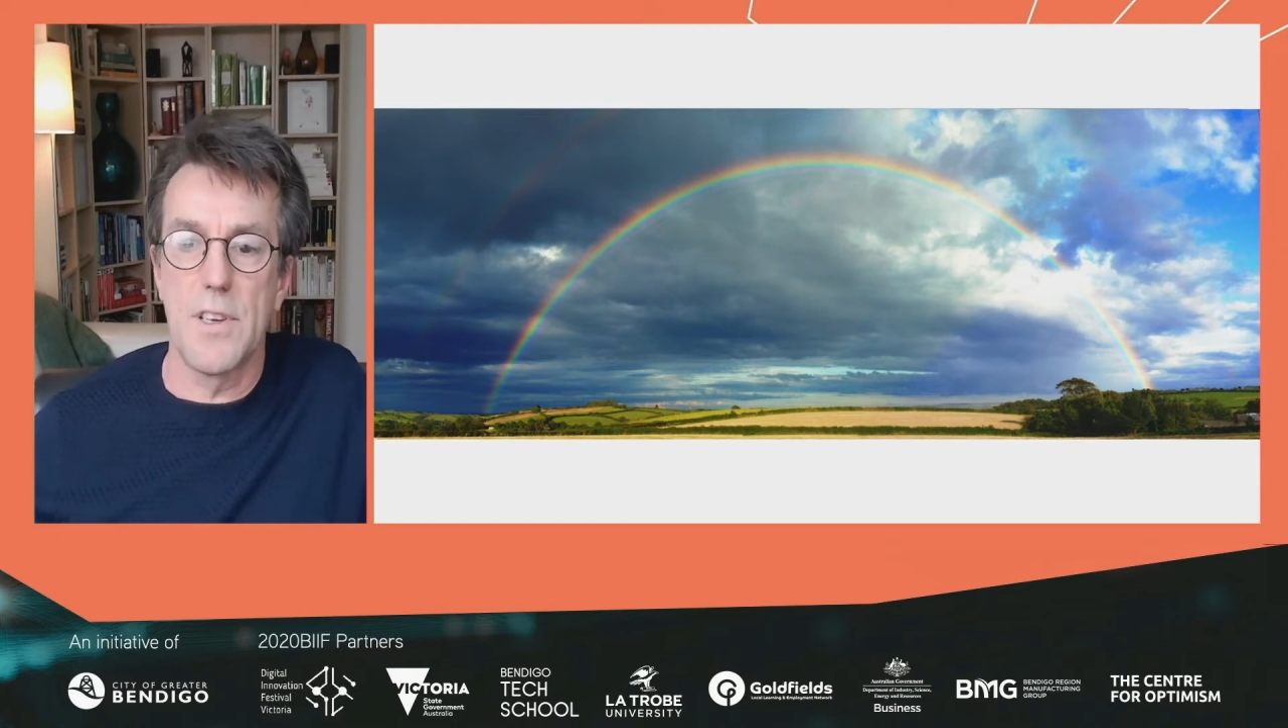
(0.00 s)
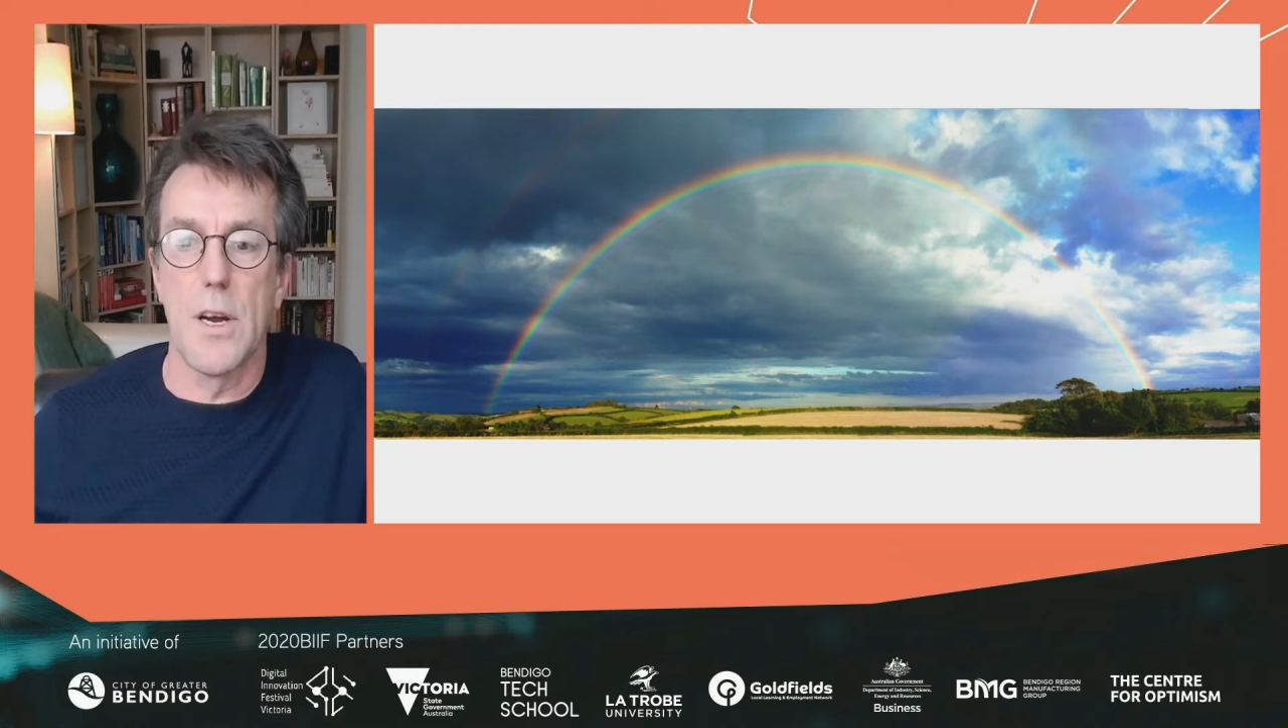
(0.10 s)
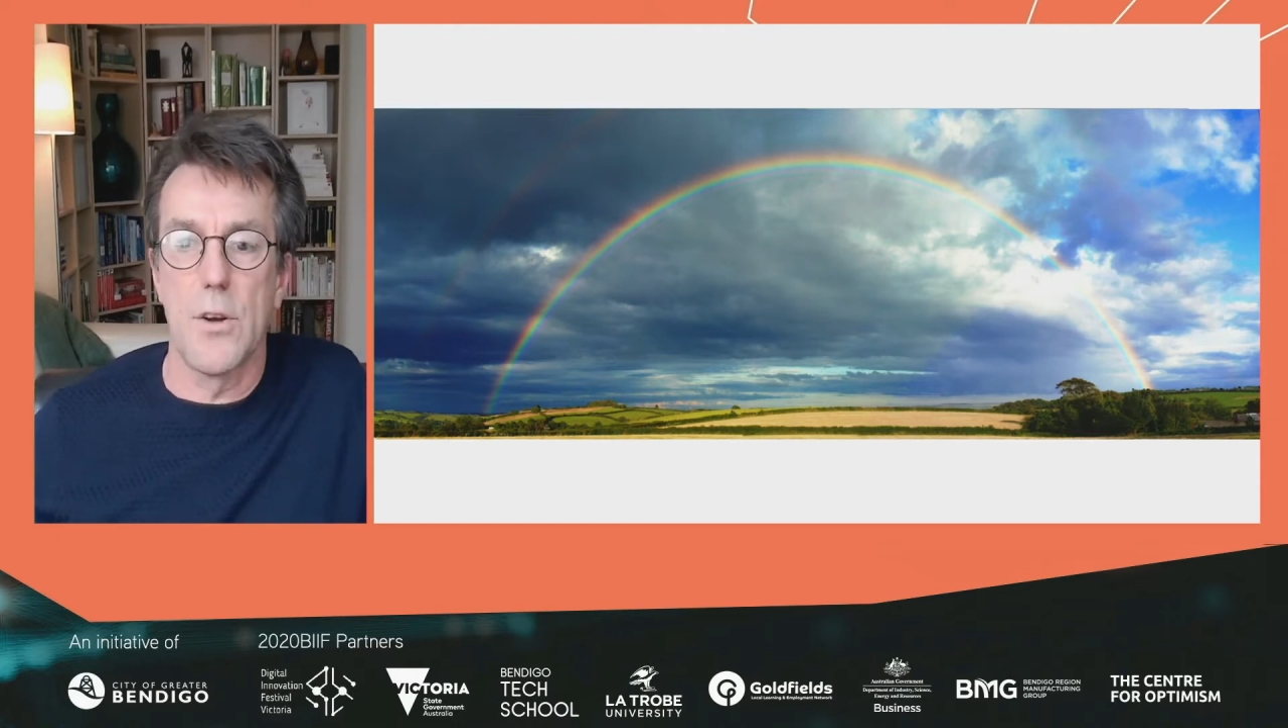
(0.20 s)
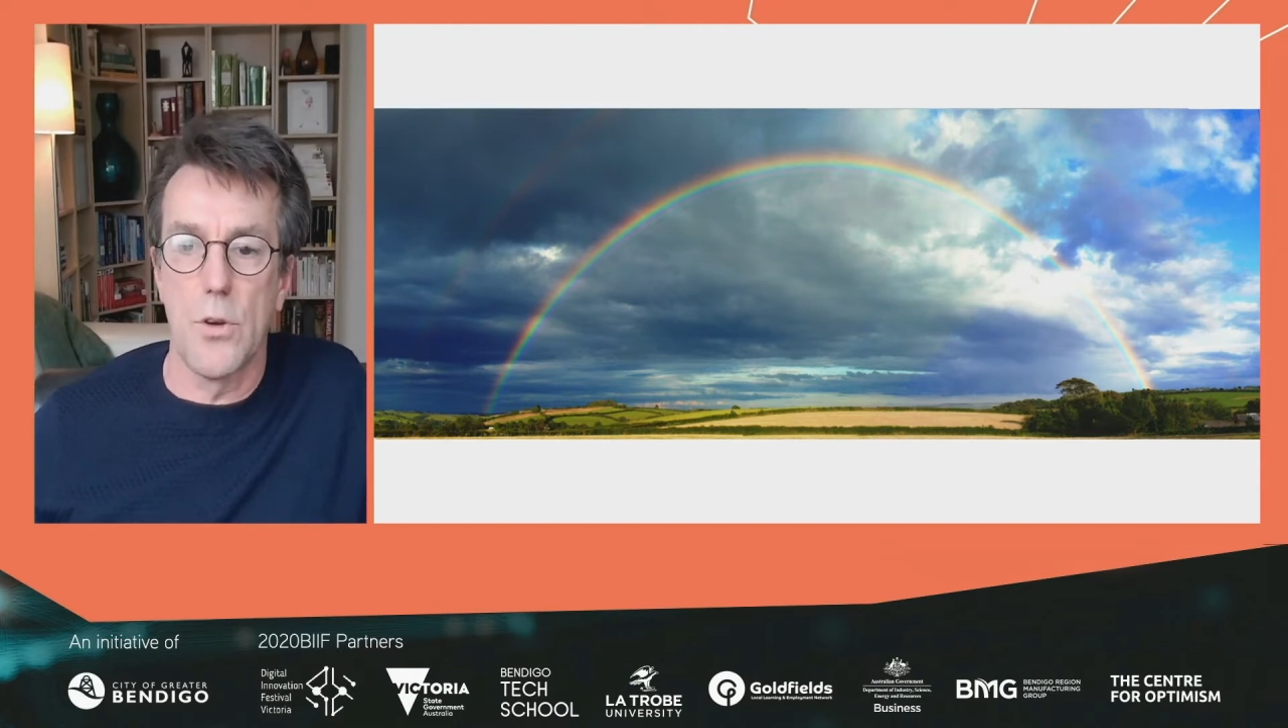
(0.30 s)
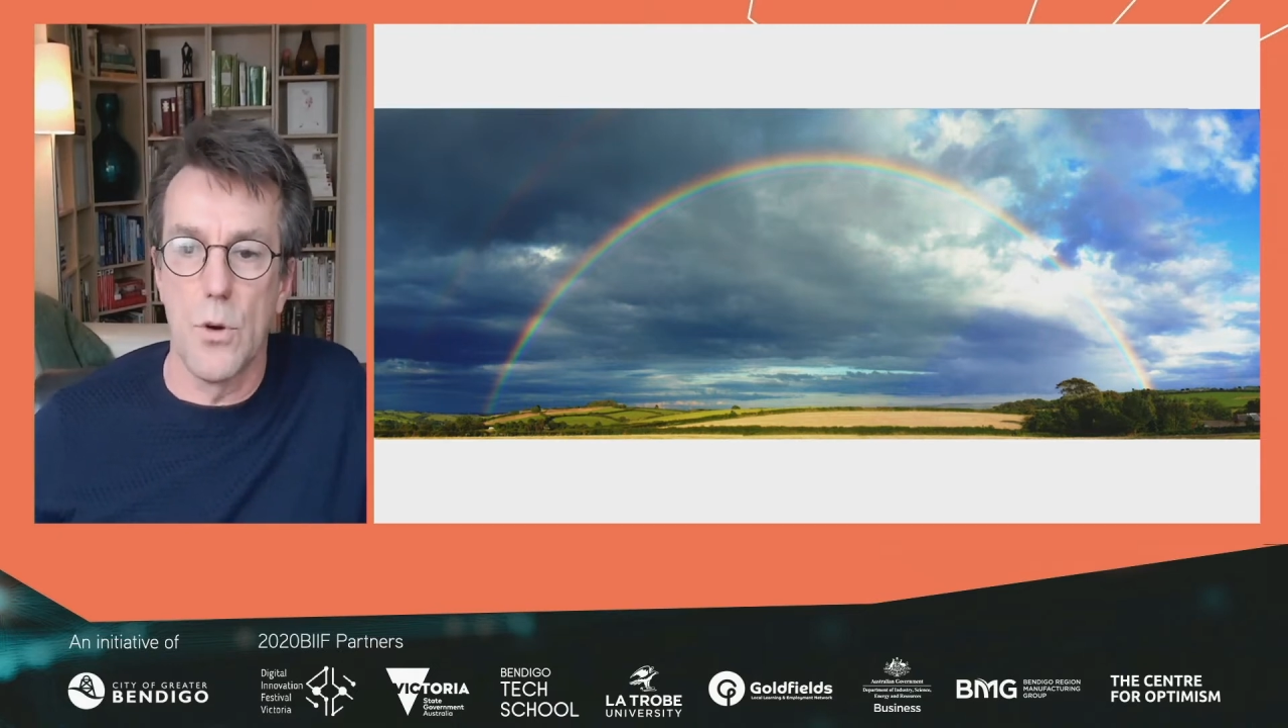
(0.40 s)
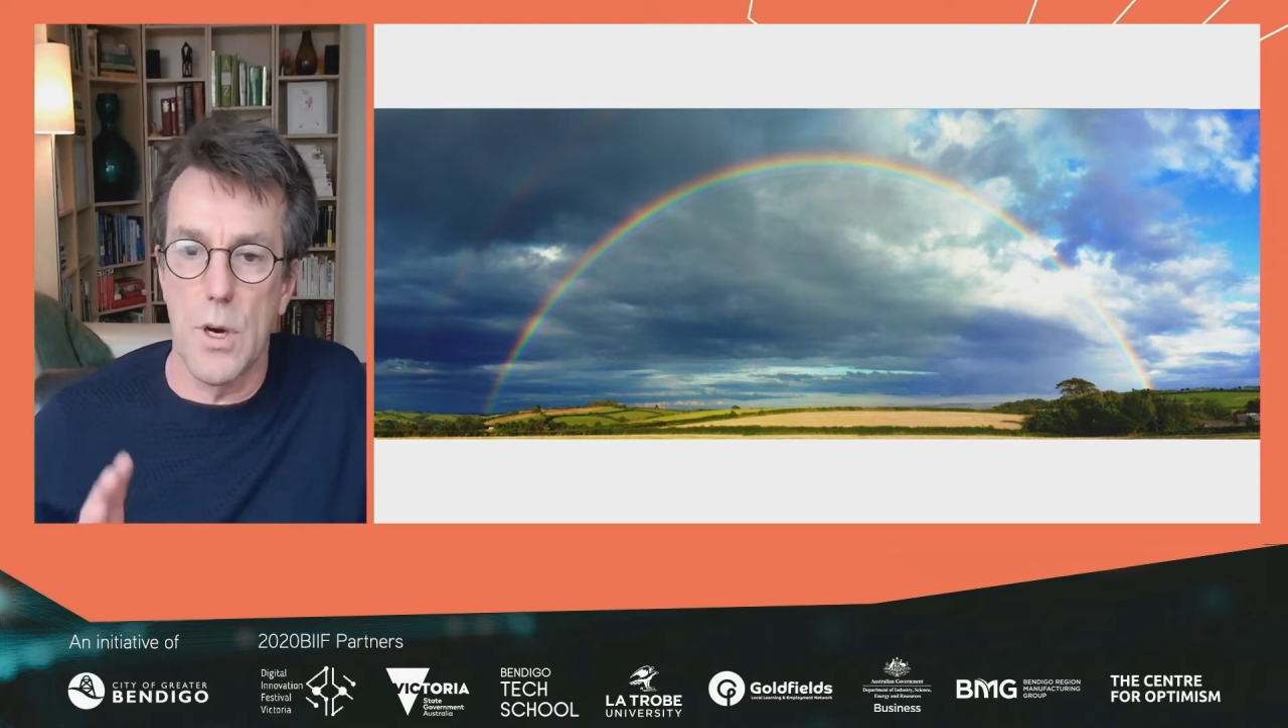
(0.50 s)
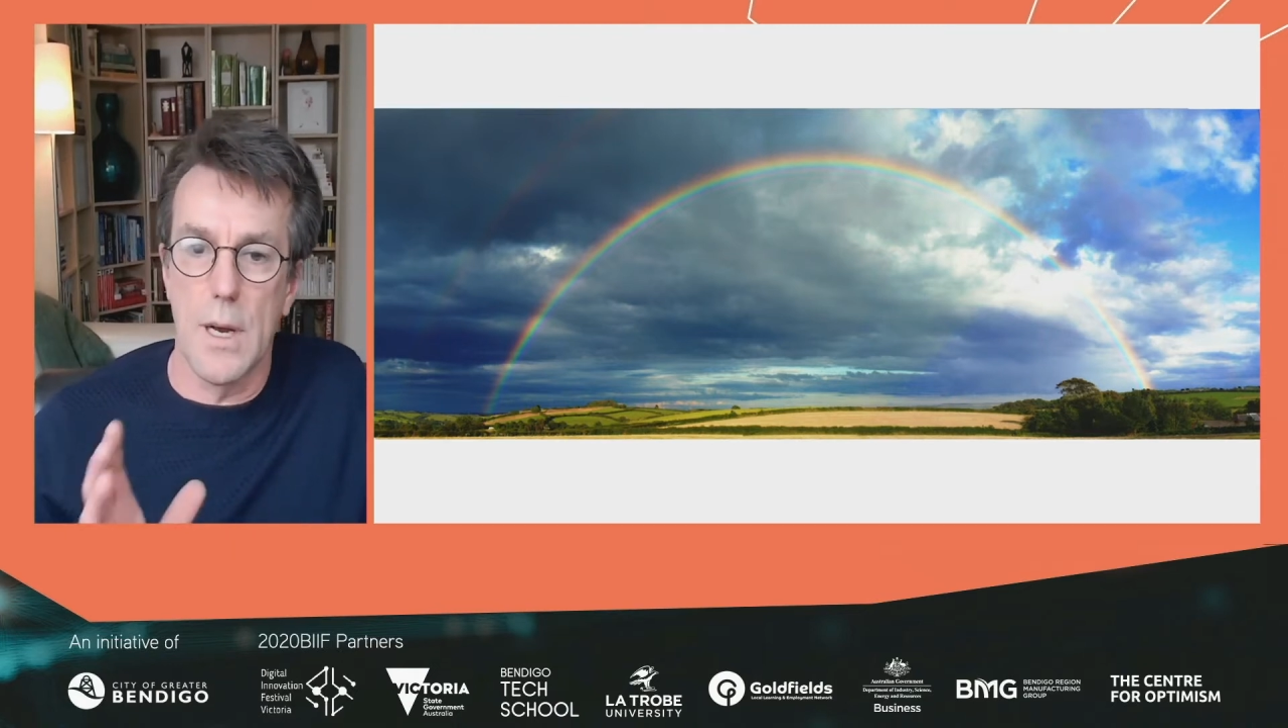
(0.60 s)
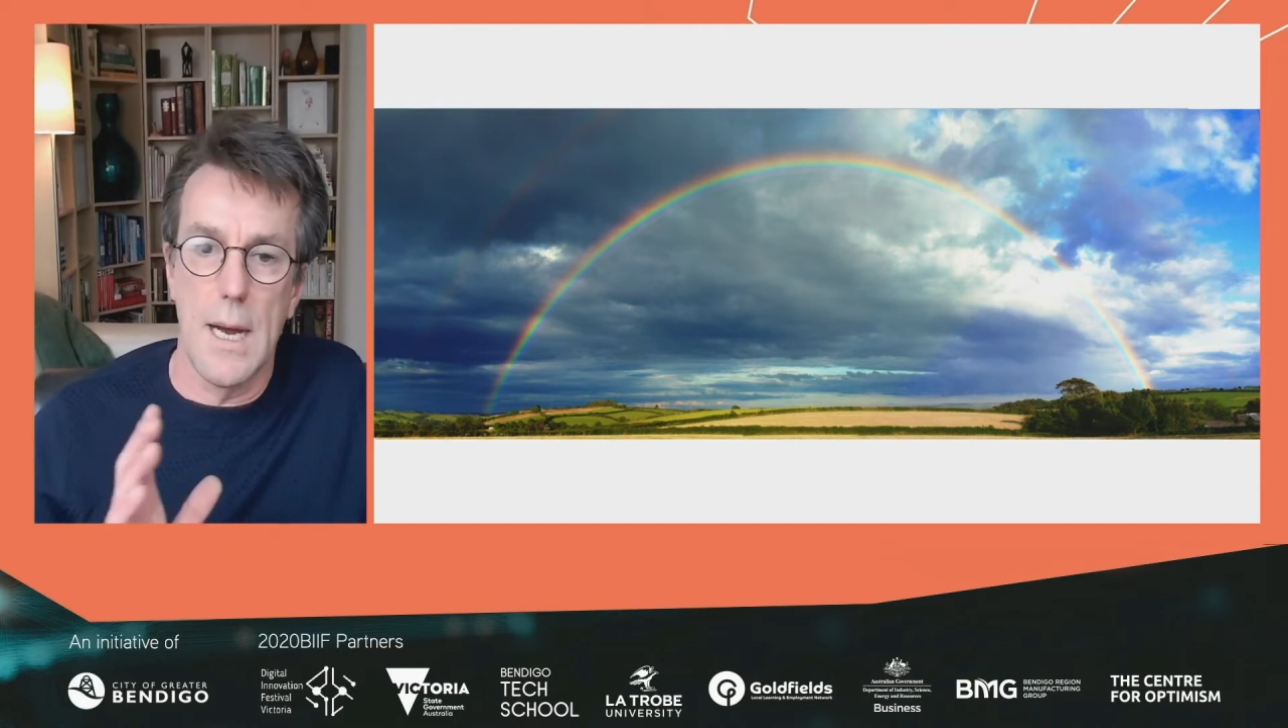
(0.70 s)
going to talk